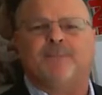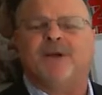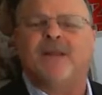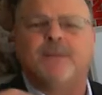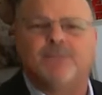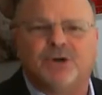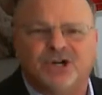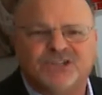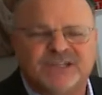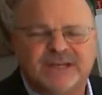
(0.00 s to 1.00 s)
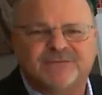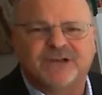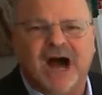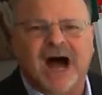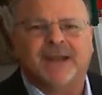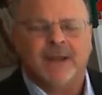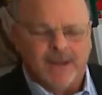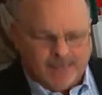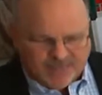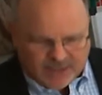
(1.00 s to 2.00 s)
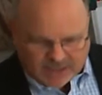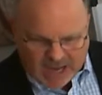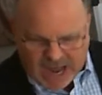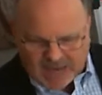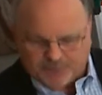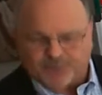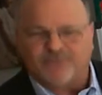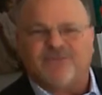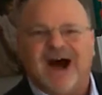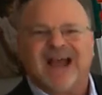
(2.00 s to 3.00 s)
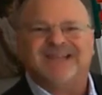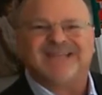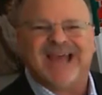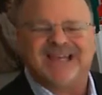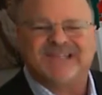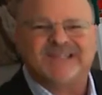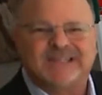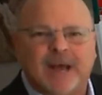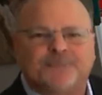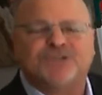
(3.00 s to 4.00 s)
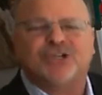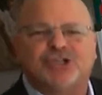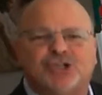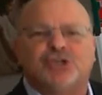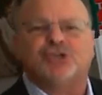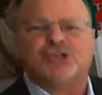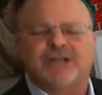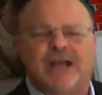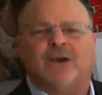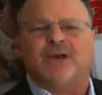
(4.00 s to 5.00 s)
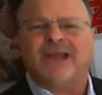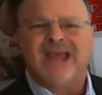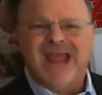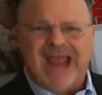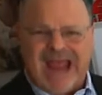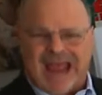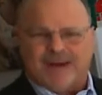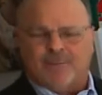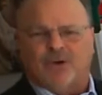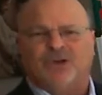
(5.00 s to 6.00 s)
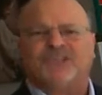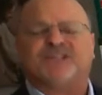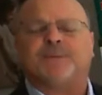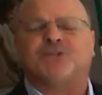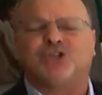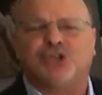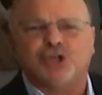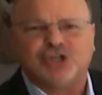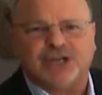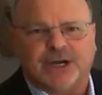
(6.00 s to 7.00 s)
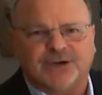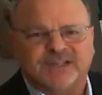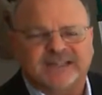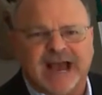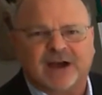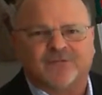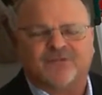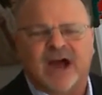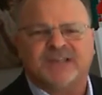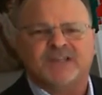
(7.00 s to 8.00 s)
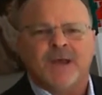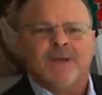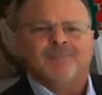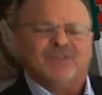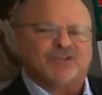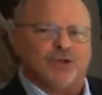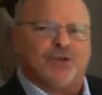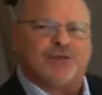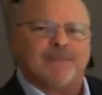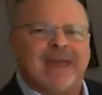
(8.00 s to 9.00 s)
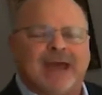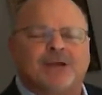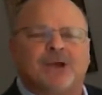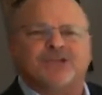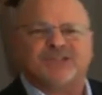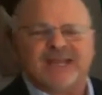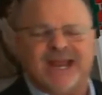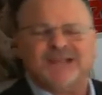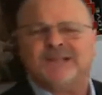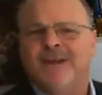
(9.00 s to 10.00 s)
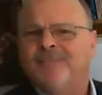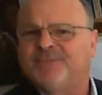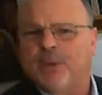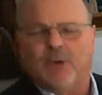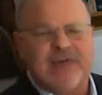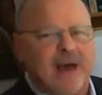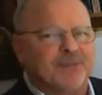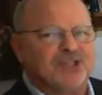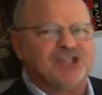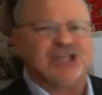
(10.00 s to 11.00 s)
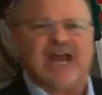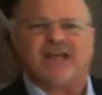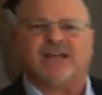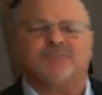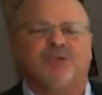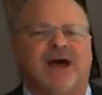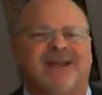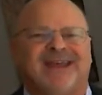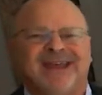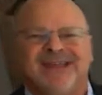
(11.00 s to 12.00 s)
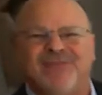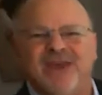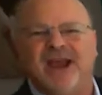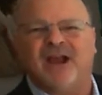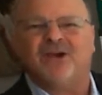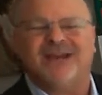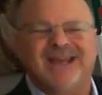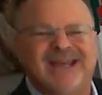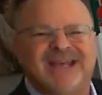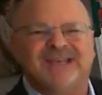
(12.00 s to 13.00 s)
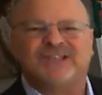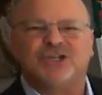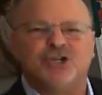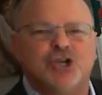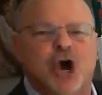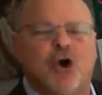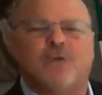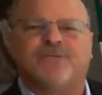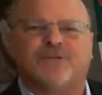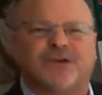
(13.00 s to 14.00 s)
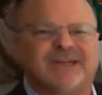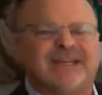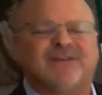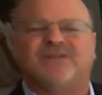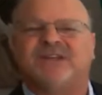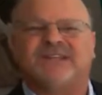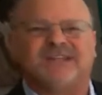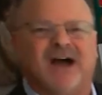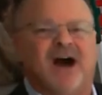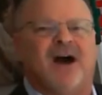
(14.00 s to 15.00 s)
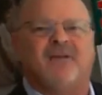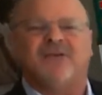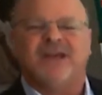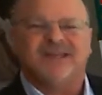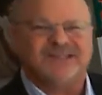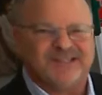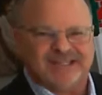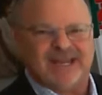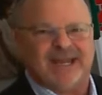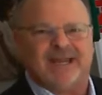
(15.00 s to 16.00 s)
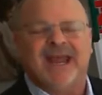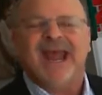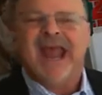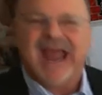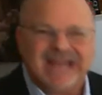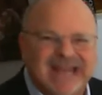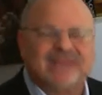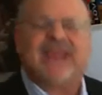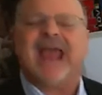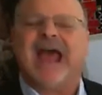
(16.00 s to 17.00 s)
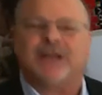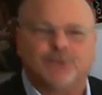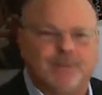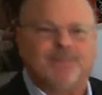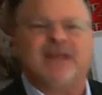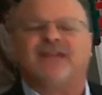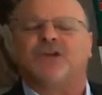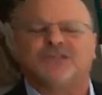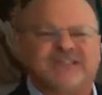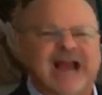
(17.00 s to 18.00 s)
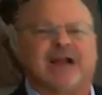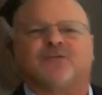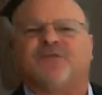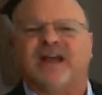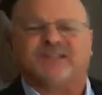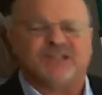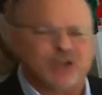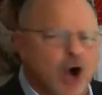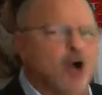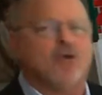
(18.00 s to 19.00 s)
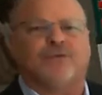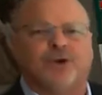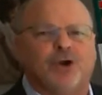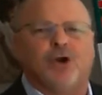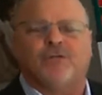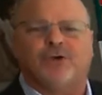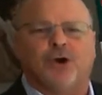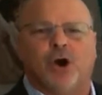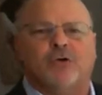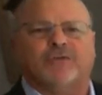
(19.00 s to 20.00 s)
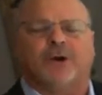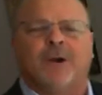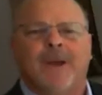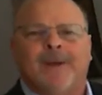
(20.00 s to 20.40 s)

But in the mercy of God, God provides a substitutionary animal, a substitutionary sacrifice, so that the man understands that without the shedding of blood, there is no forgiveness of sin. And yet they had to repeat those sacrifices over and over and over.